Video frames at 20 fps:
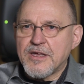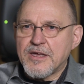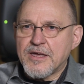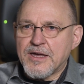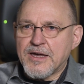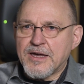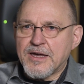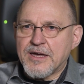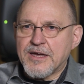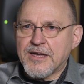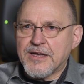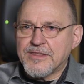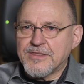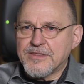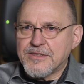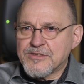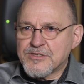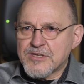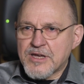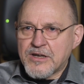the
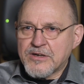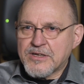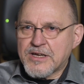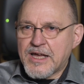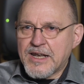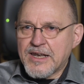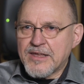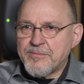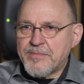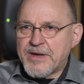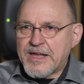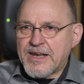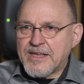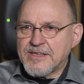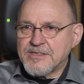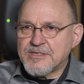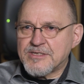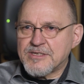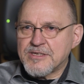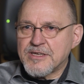sound color
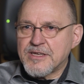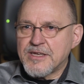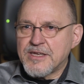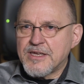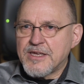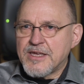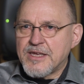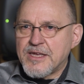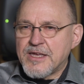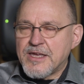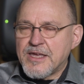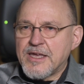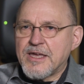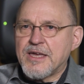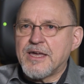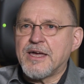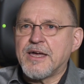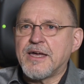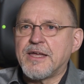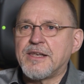balance,
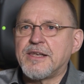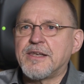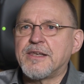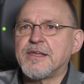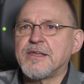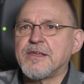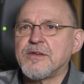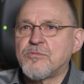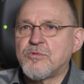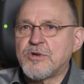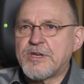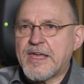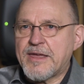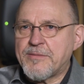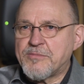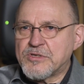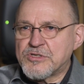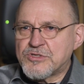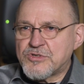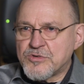and you would be
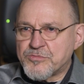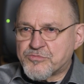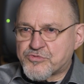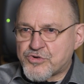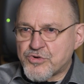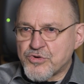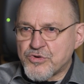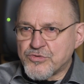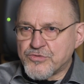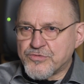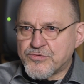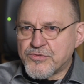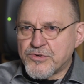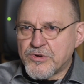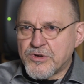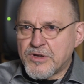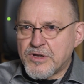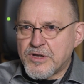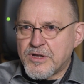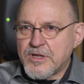able to improve
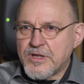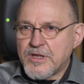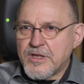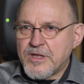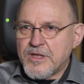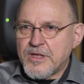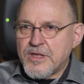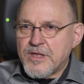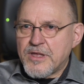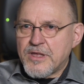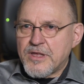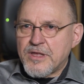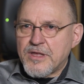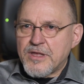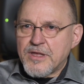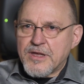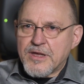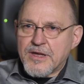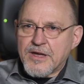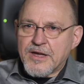
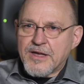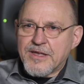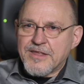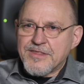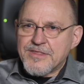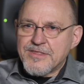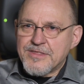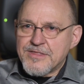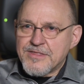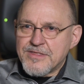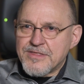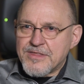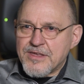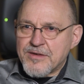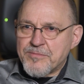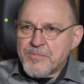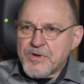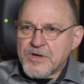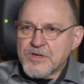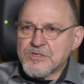
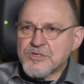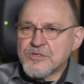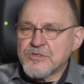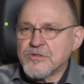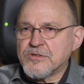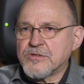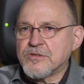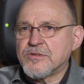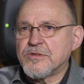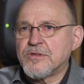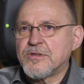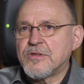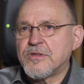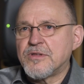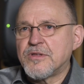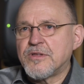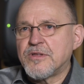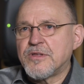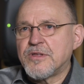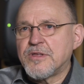the personal
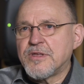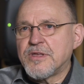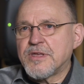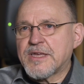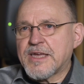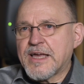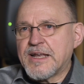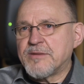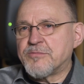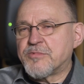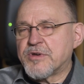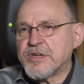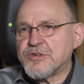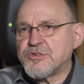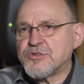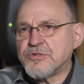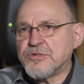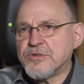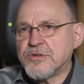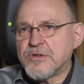
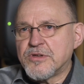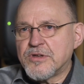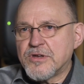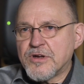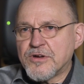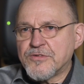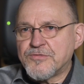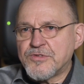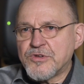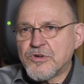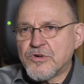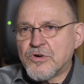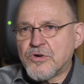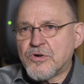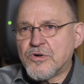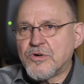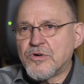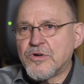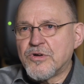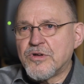calibration of
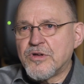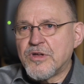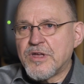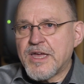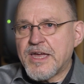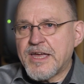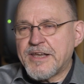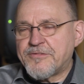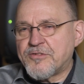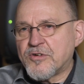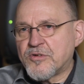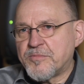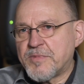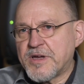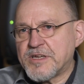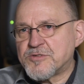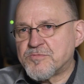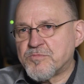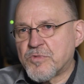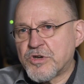your
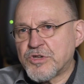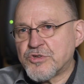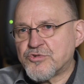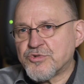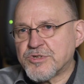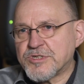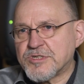headphone-based monitoring